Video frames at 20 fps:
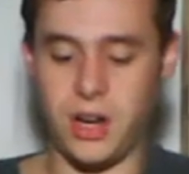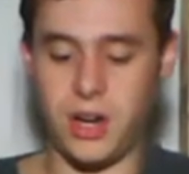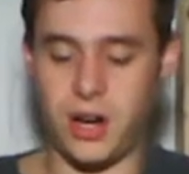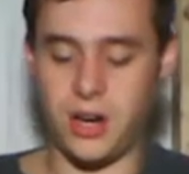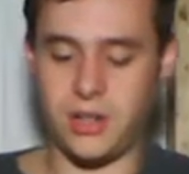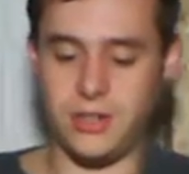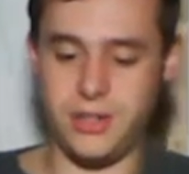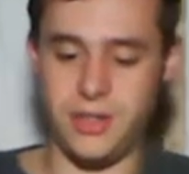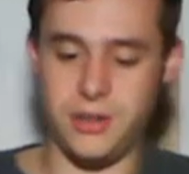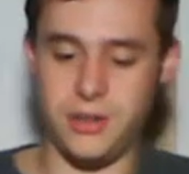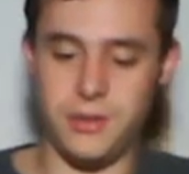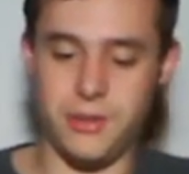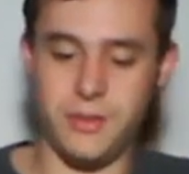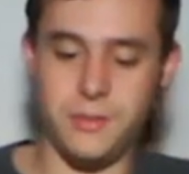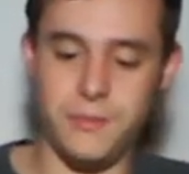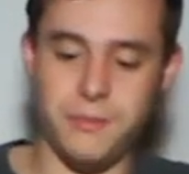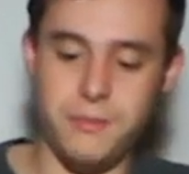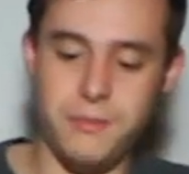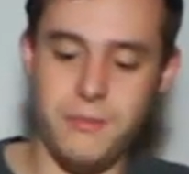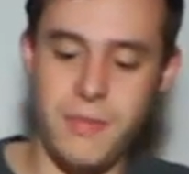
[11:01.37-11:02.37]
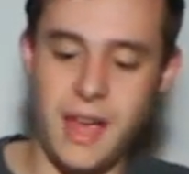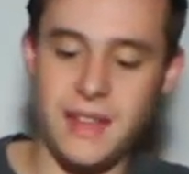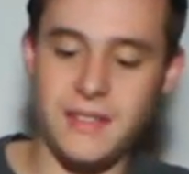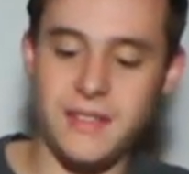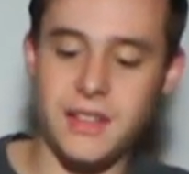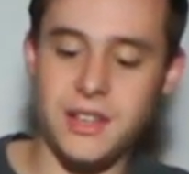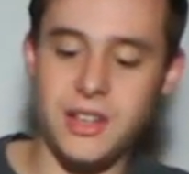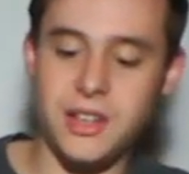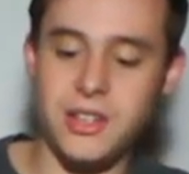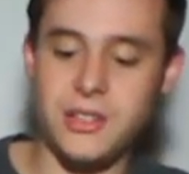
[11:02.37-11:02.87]
cards you're
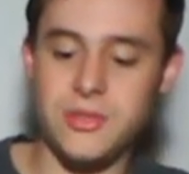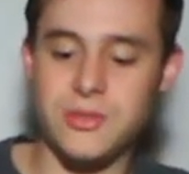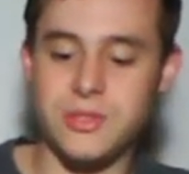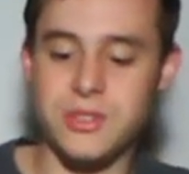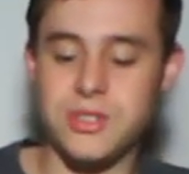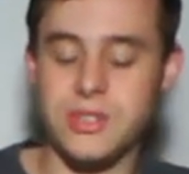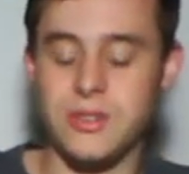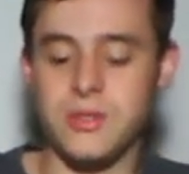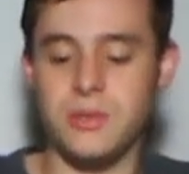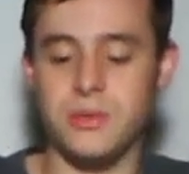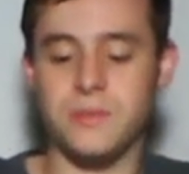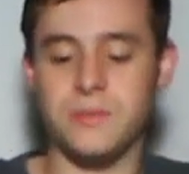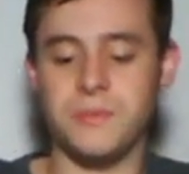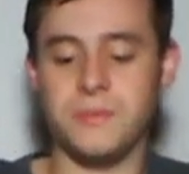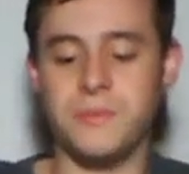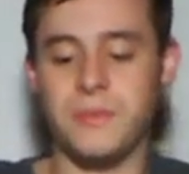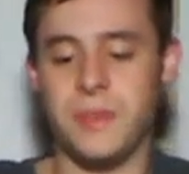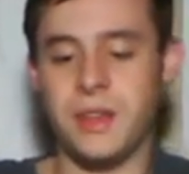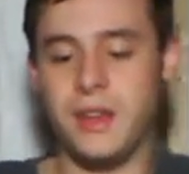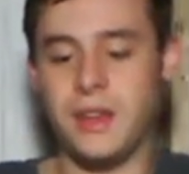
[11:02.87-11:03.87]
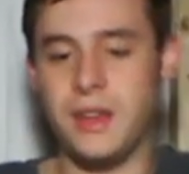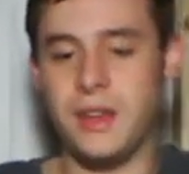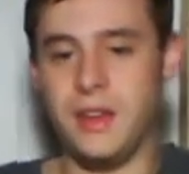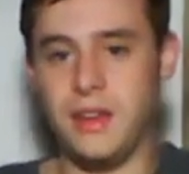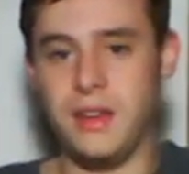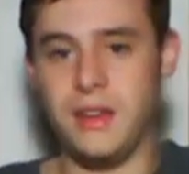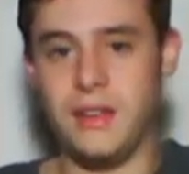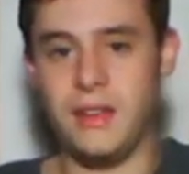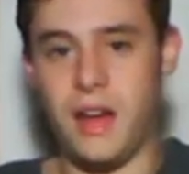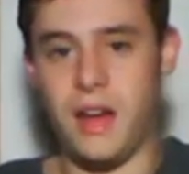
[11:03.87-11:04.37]
mainly going to use to.
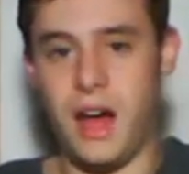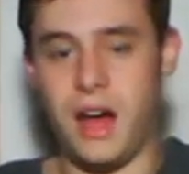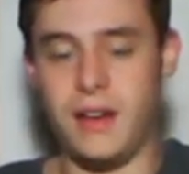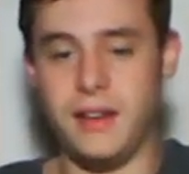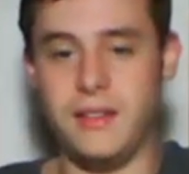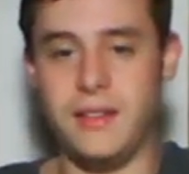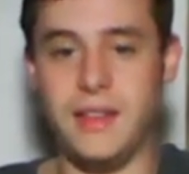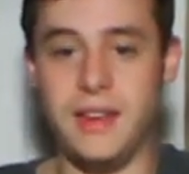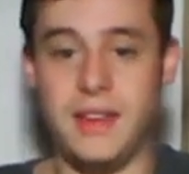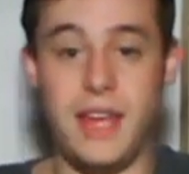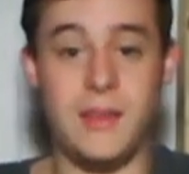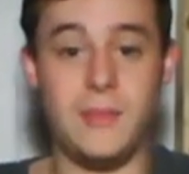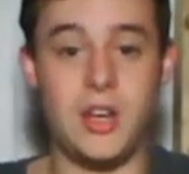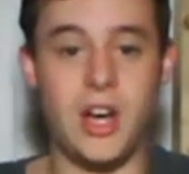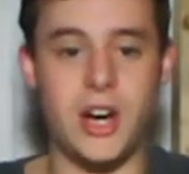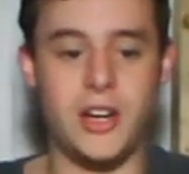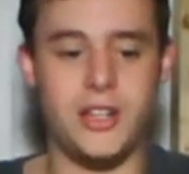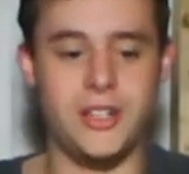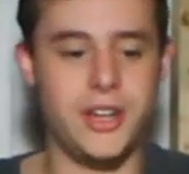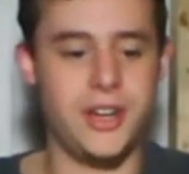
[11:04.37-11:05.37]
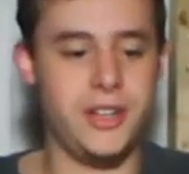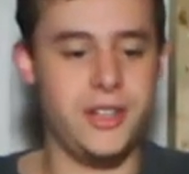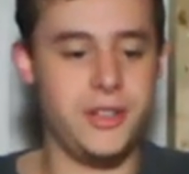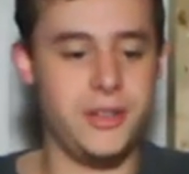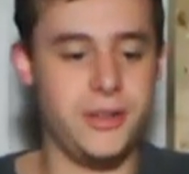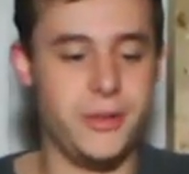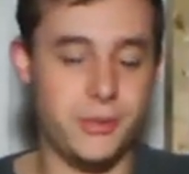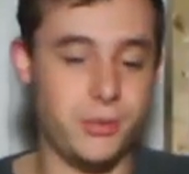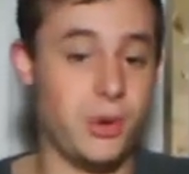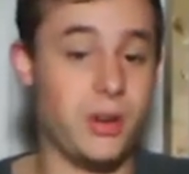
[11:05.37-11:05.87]
The name card you're going to
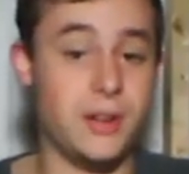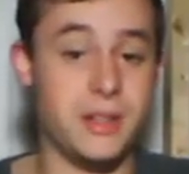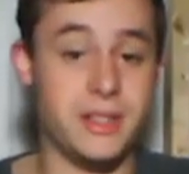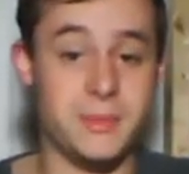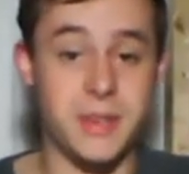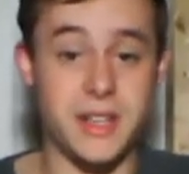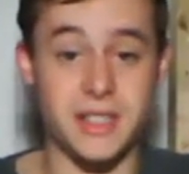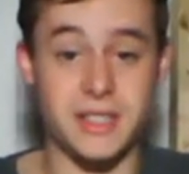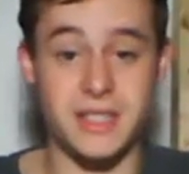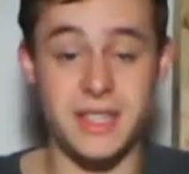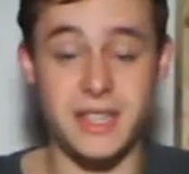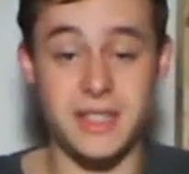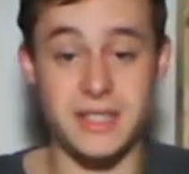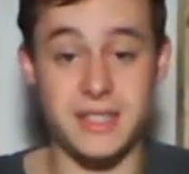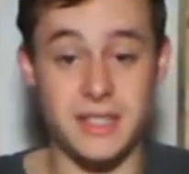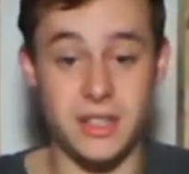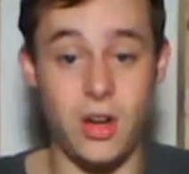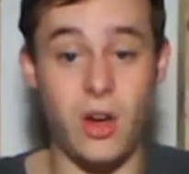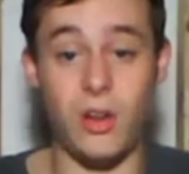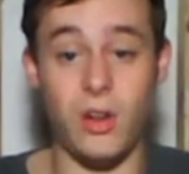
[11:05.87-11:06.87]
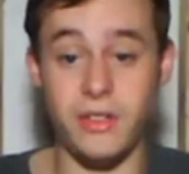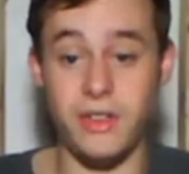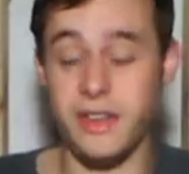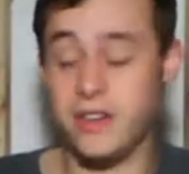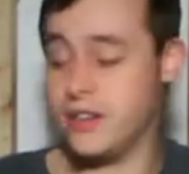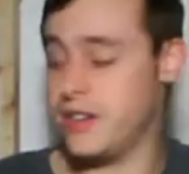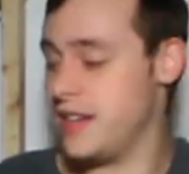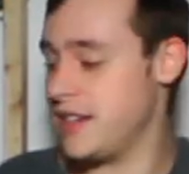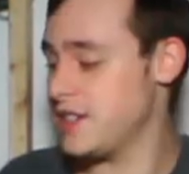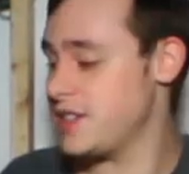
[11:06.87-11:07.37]
use is because it's called the
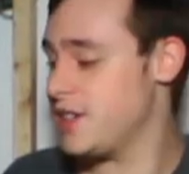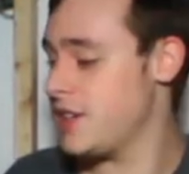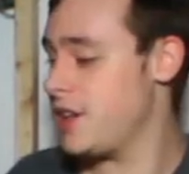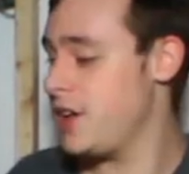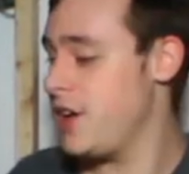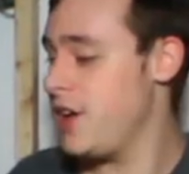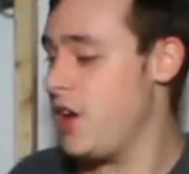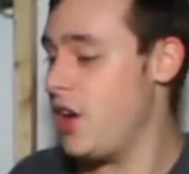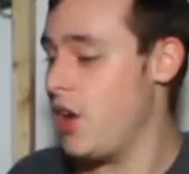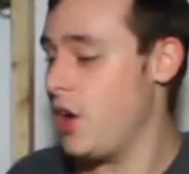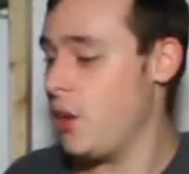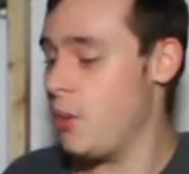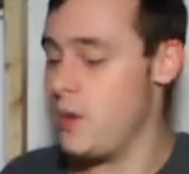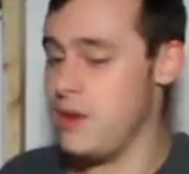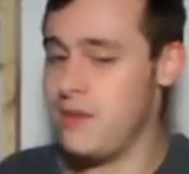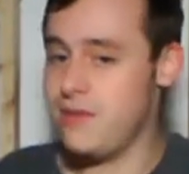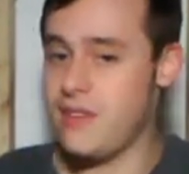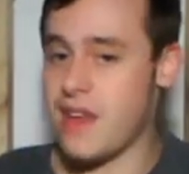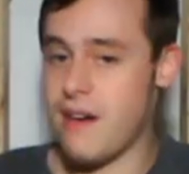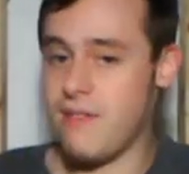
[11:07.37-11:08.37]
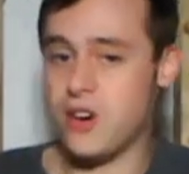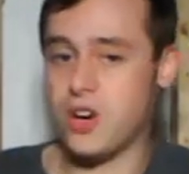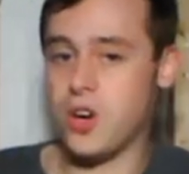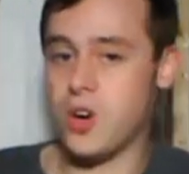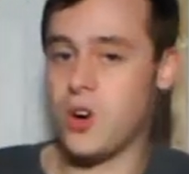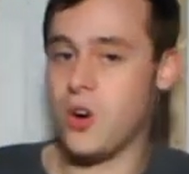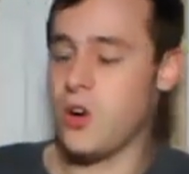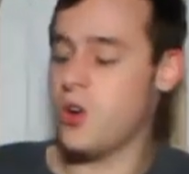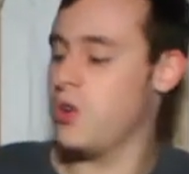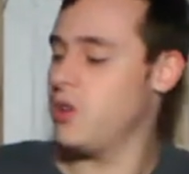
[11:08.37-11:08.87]
Interdictor. We've never
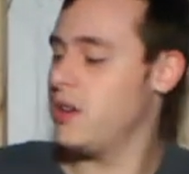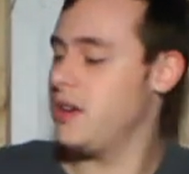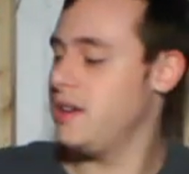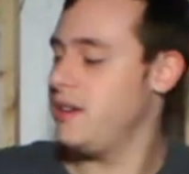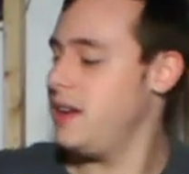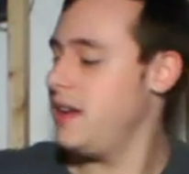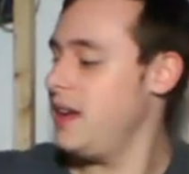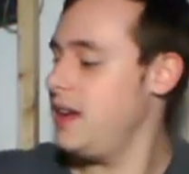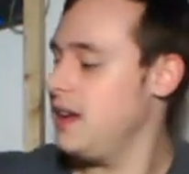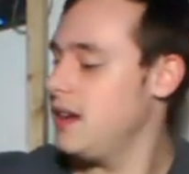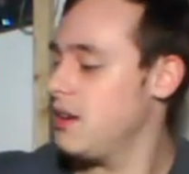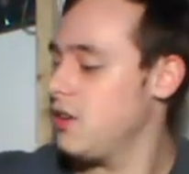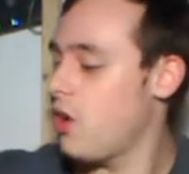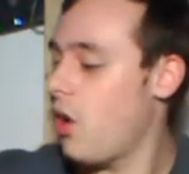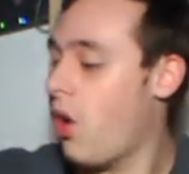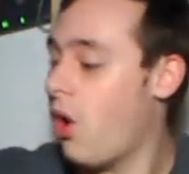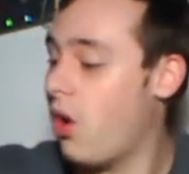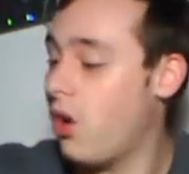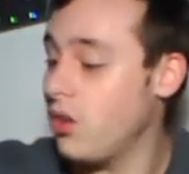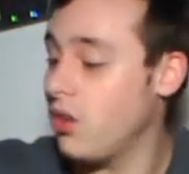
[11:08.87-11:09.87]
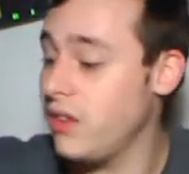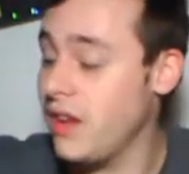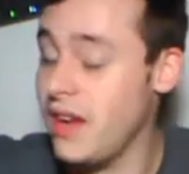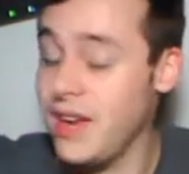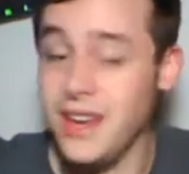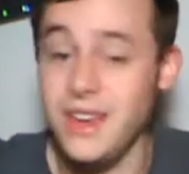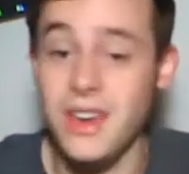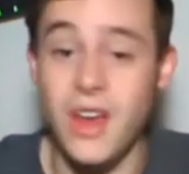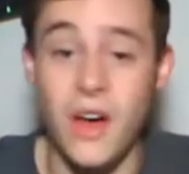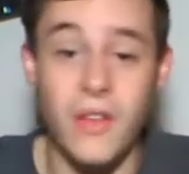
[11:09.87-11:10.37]
heard it called
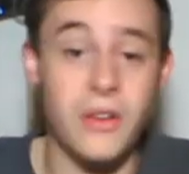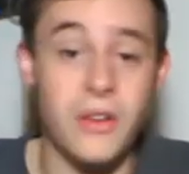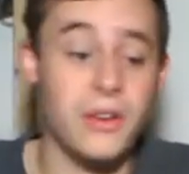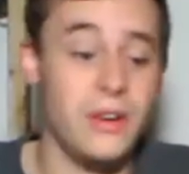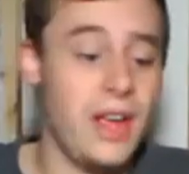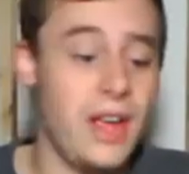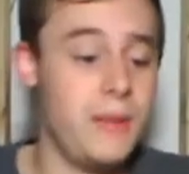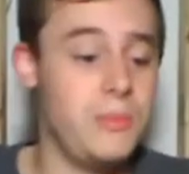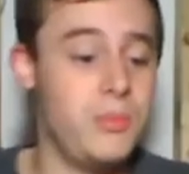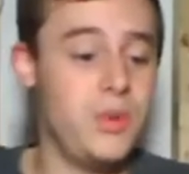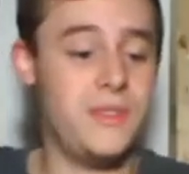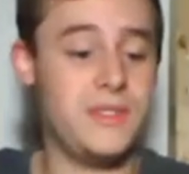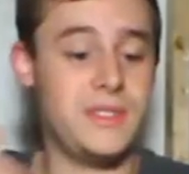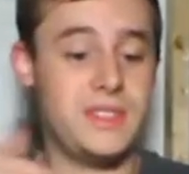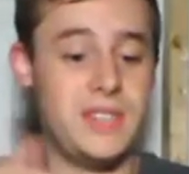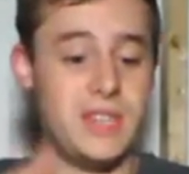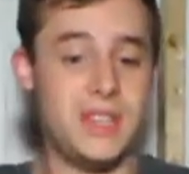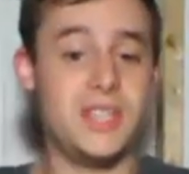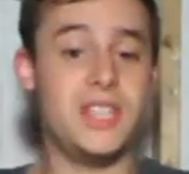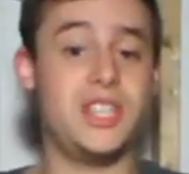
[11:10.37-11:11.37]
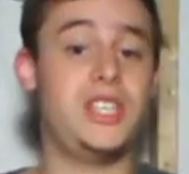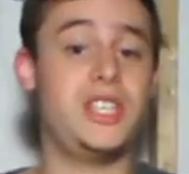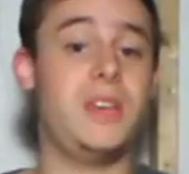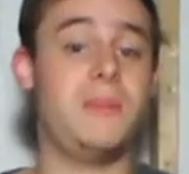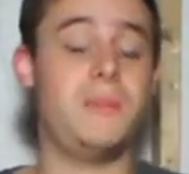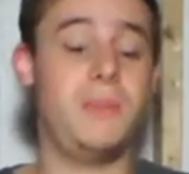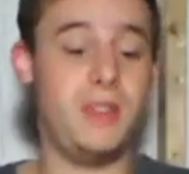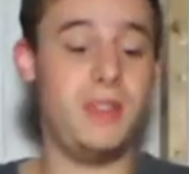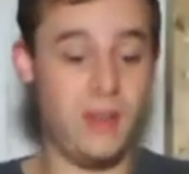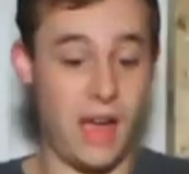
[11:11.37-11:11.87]
another name. We've seen this ship.
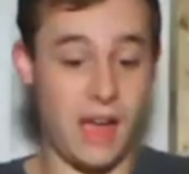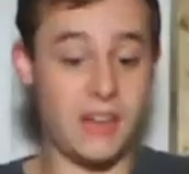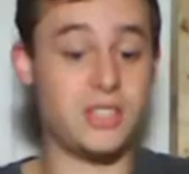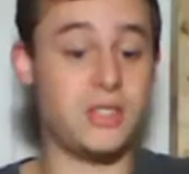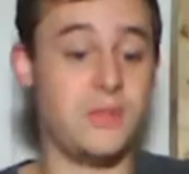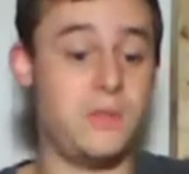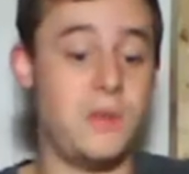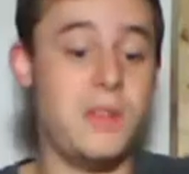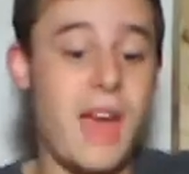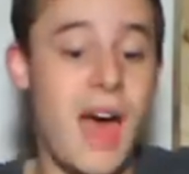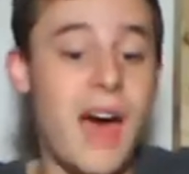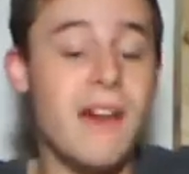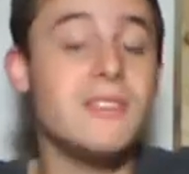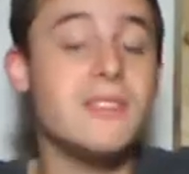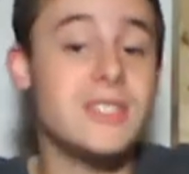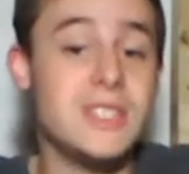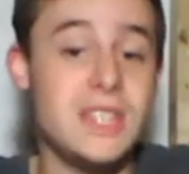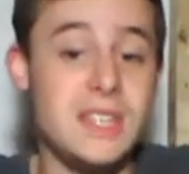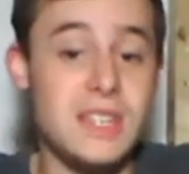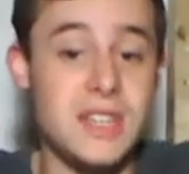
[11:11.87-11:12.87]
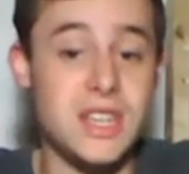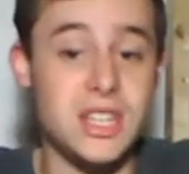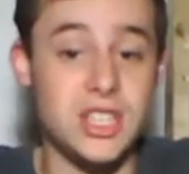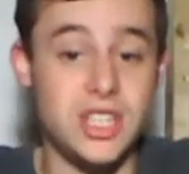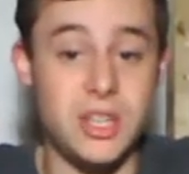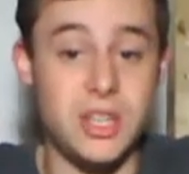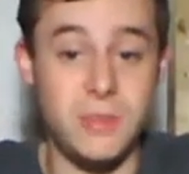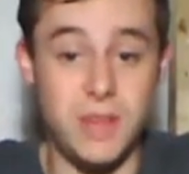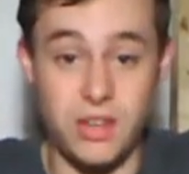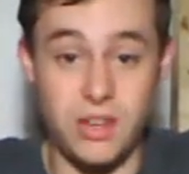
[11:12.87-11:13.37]
Actually, we have seen this
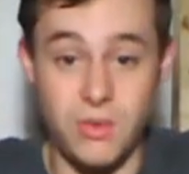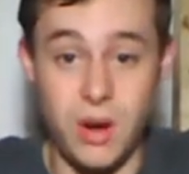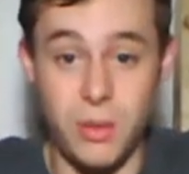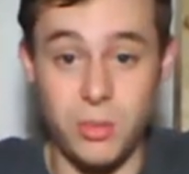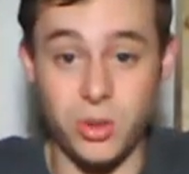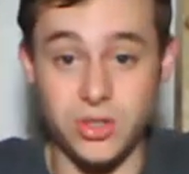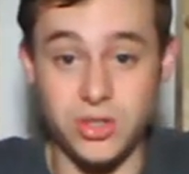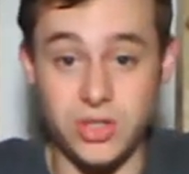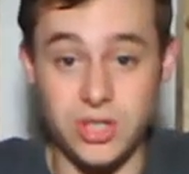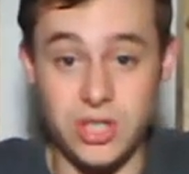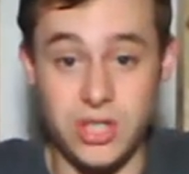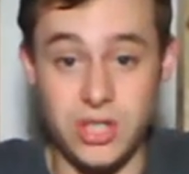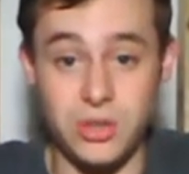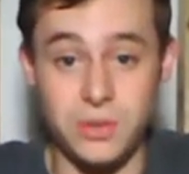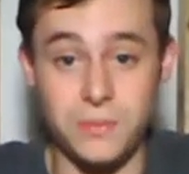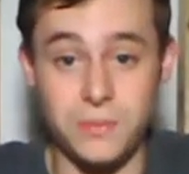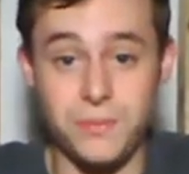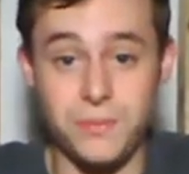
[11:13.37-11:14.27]
ship in Rebels 2.